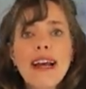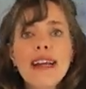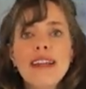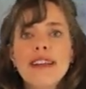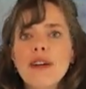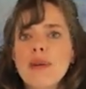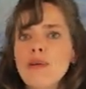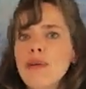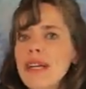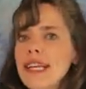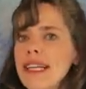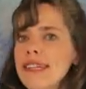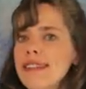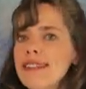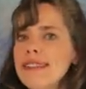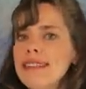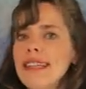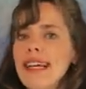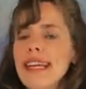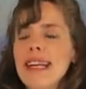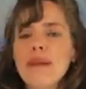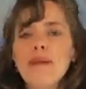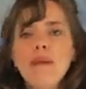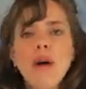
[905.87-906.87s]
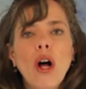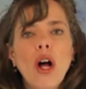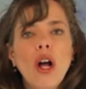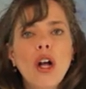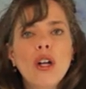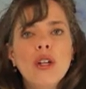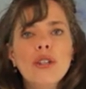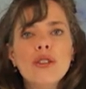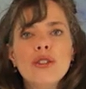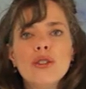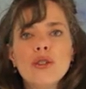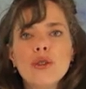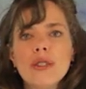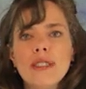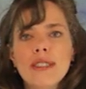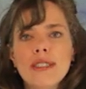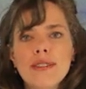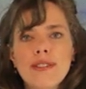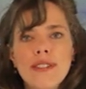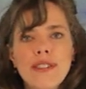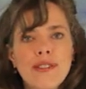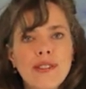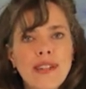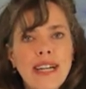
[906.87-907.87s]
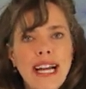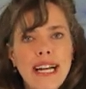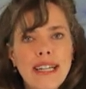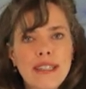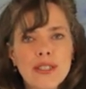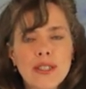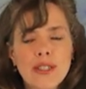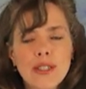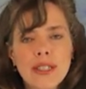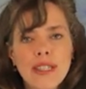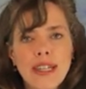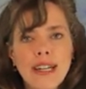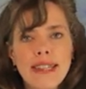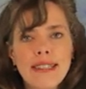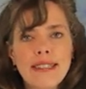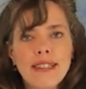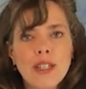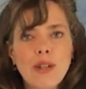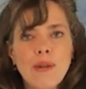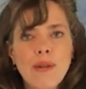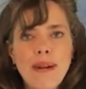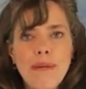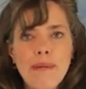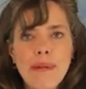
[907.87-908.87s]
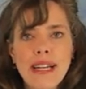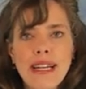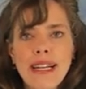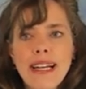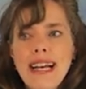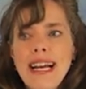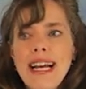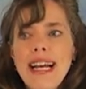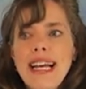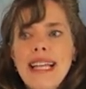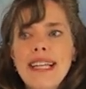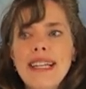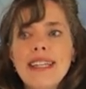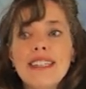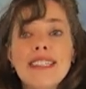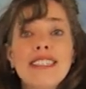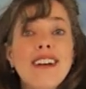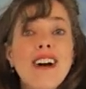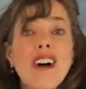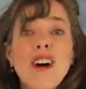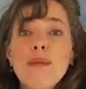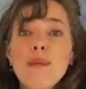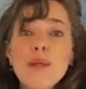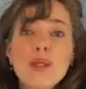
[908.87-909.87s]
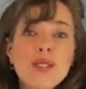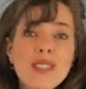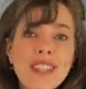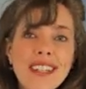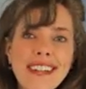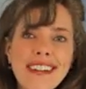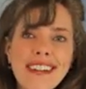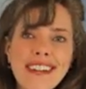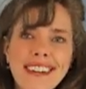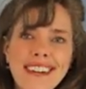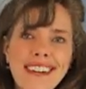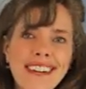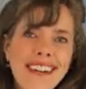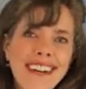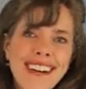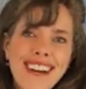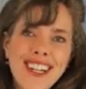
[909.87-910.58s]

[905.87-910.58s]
that we can set up all sorts of different exercise equipment that it's almost like a